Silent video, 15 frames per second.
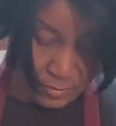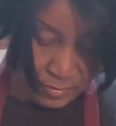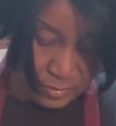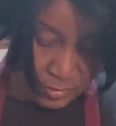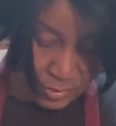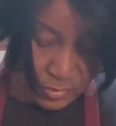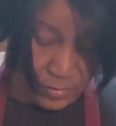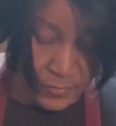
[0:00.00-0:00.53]

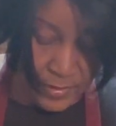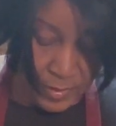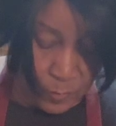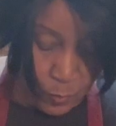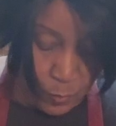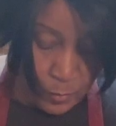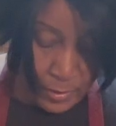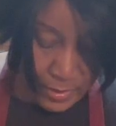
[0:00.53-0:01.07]
so that
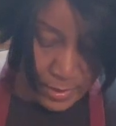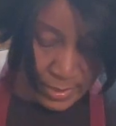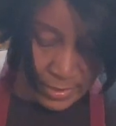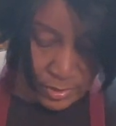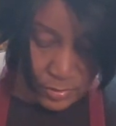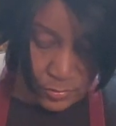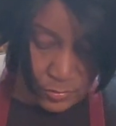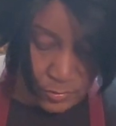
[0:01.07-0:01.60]
when they
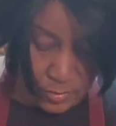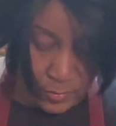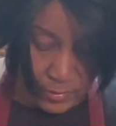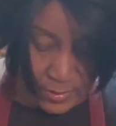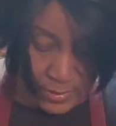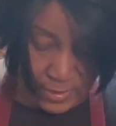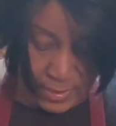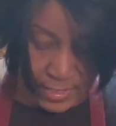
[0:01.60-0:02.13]
do go
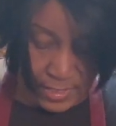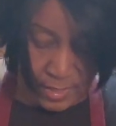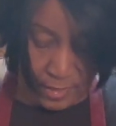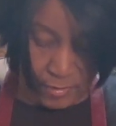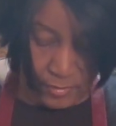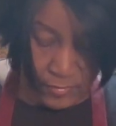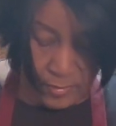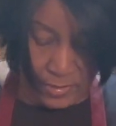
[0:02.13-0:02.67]
in the
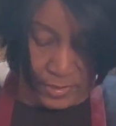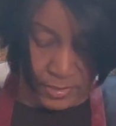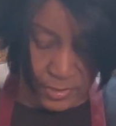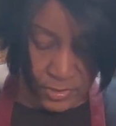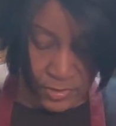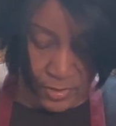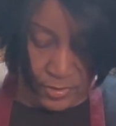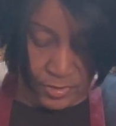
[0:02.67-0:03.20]
canner and they
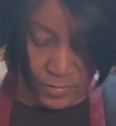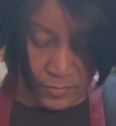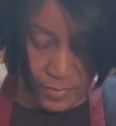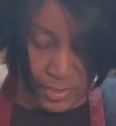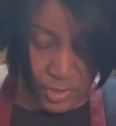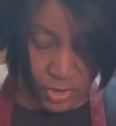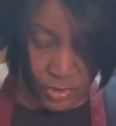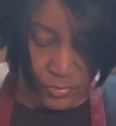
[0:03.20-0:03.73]
start to
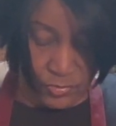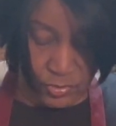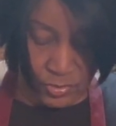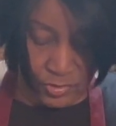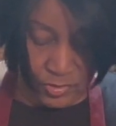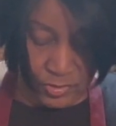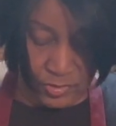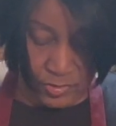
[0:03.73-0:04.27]
make
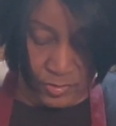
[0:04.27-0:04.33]
juices,